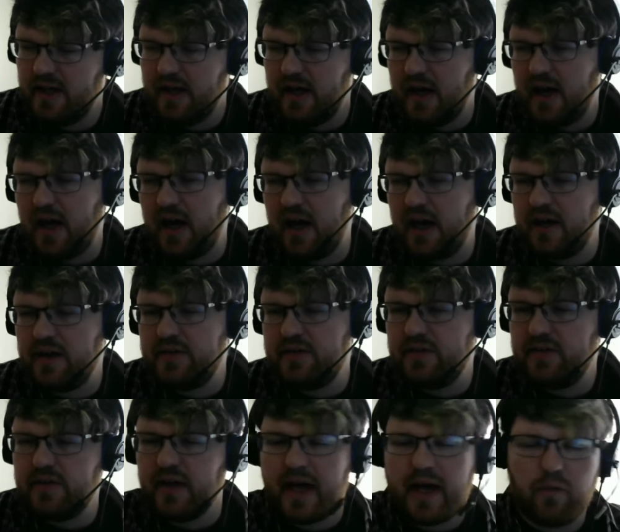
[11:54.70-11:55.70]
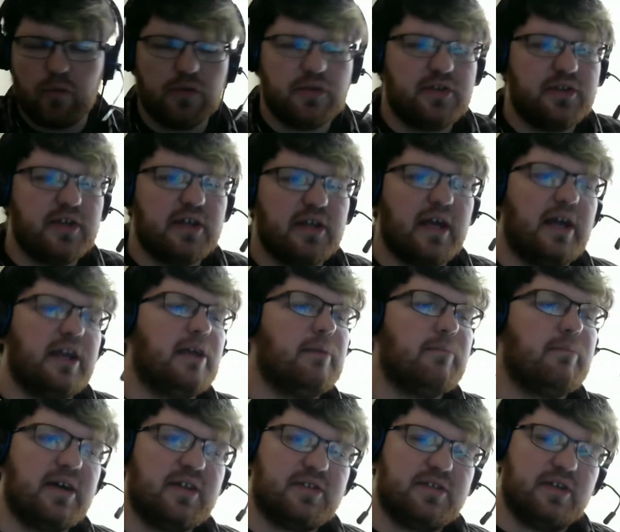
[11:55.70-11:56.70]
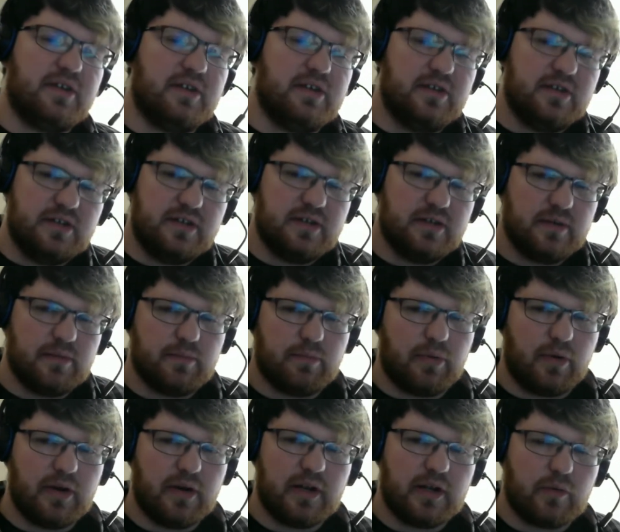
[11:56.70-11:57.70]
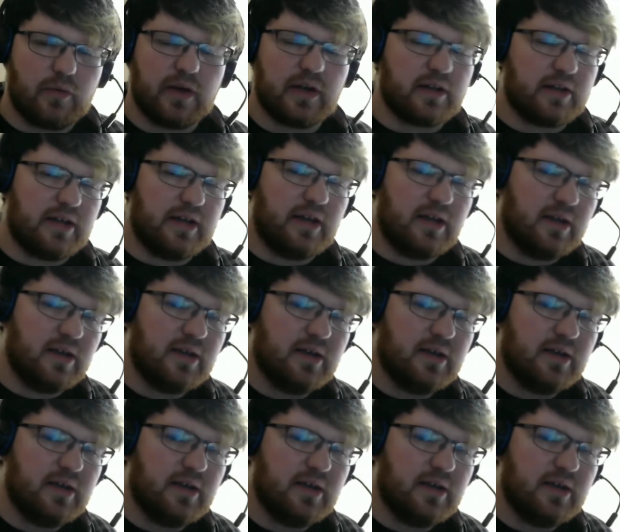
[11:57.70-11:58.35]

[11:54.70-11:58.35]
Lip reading: I will see any message pretty quickly.